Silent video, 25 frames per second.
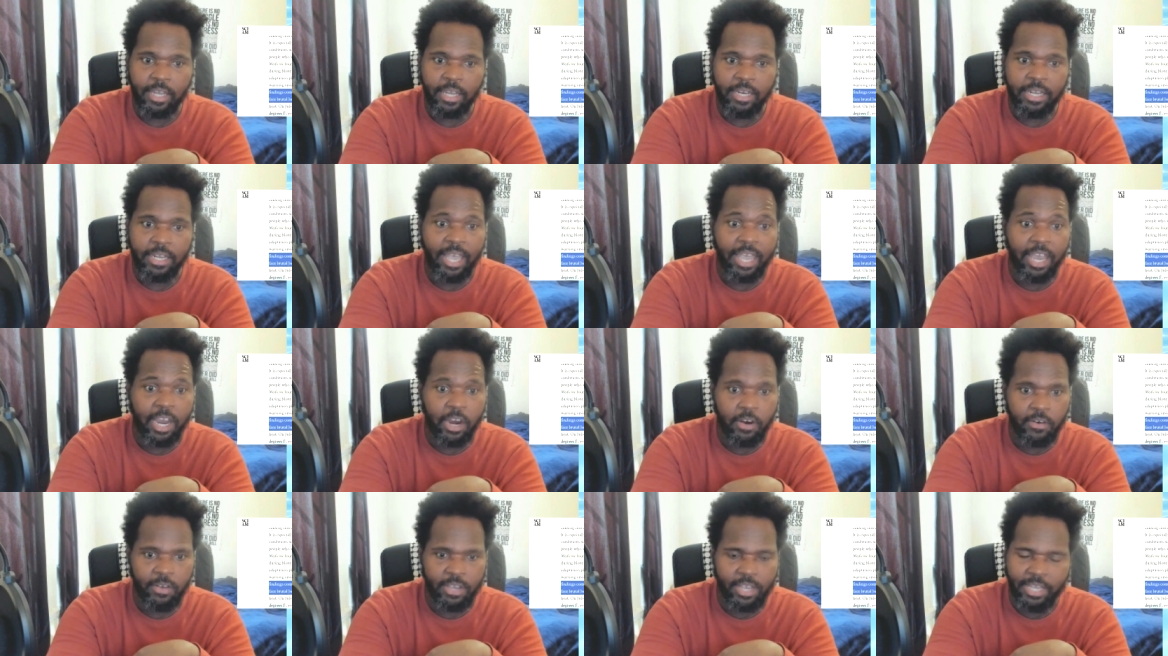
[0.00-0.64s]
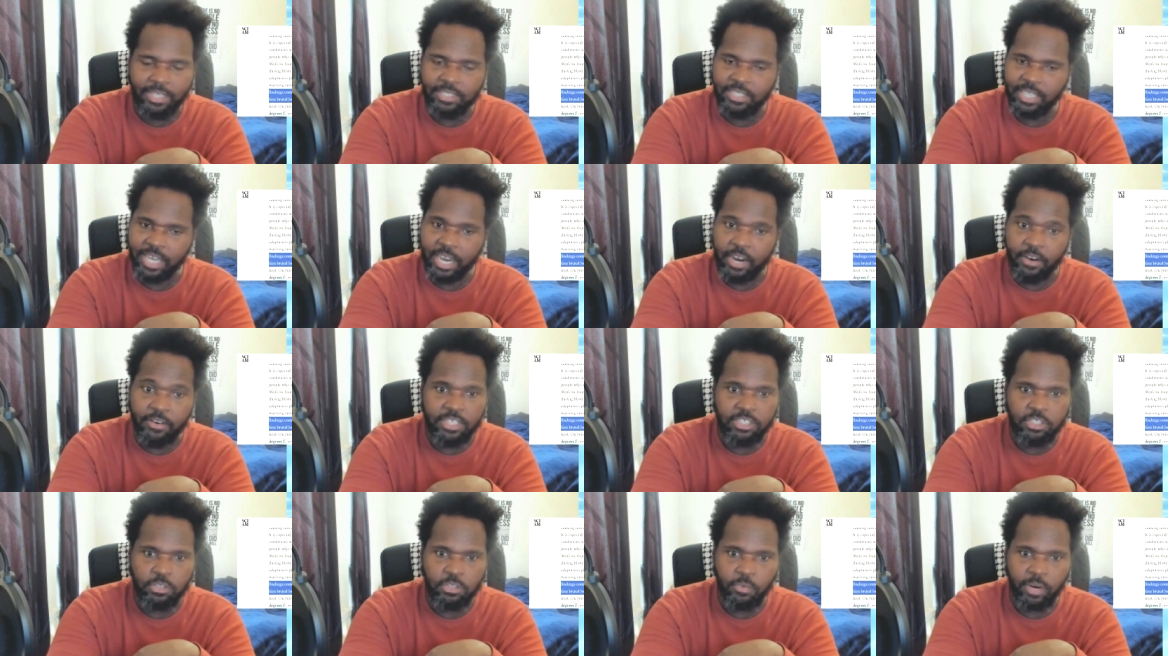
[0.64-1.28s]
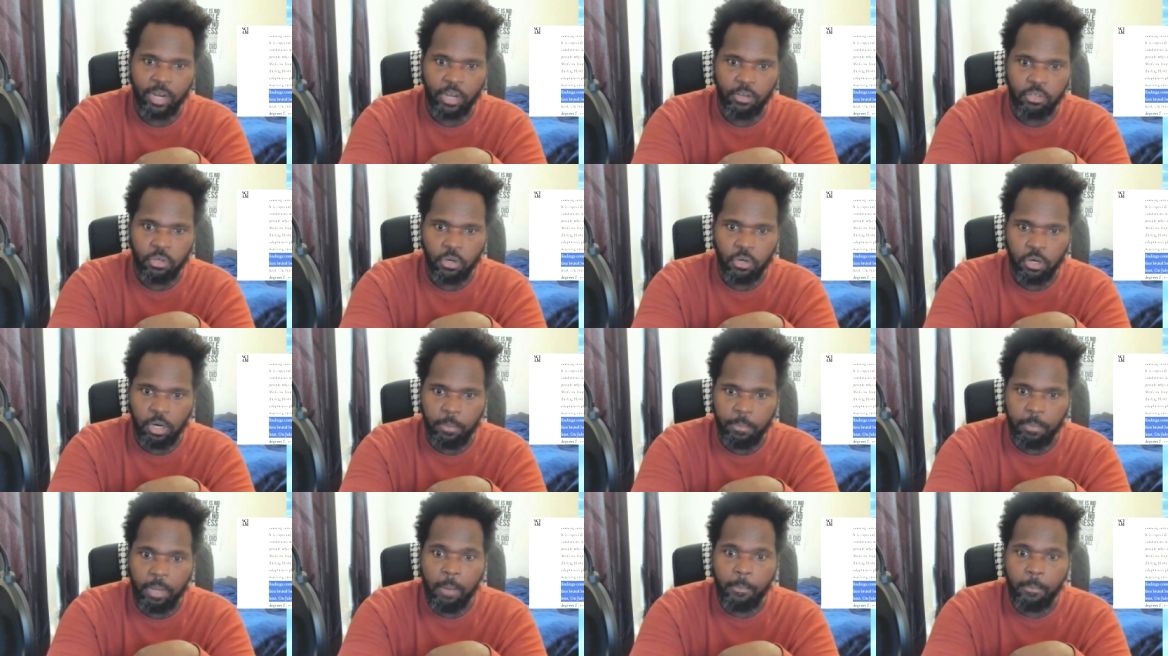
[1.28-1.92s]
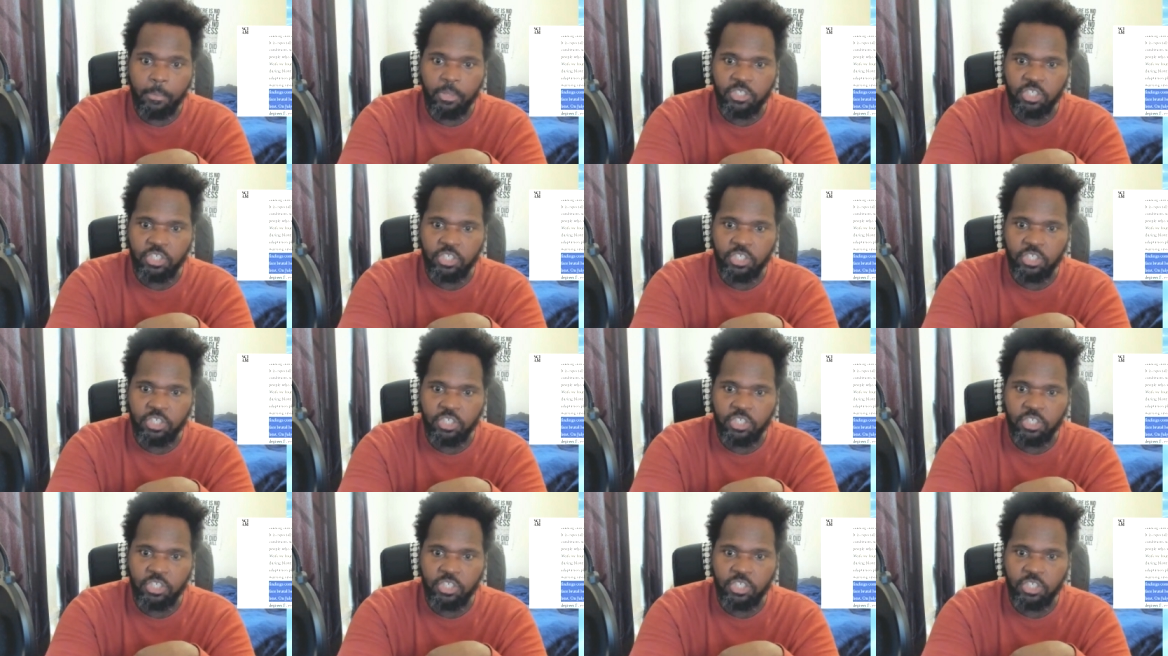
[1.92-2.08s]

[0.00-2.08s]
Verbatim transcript: and area, as areas around Europe,